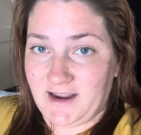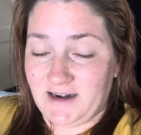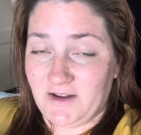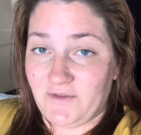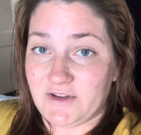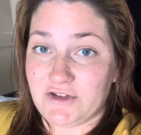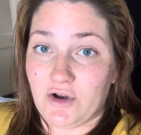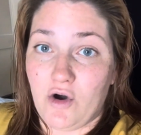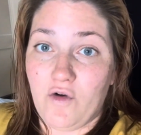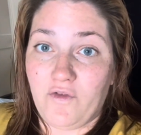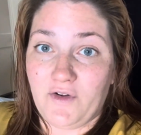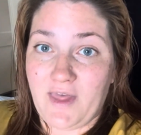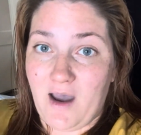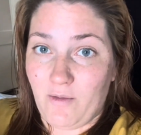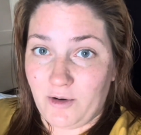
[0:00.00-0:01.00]
And if it's over
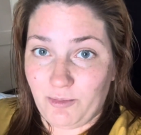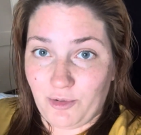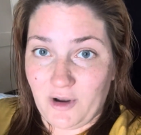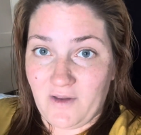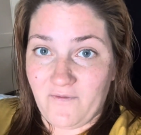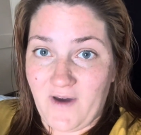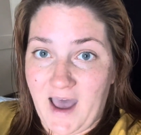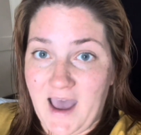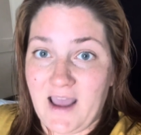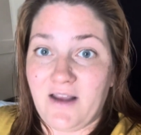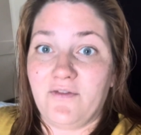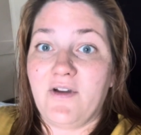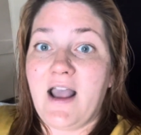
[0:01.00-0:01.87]
that 1.5,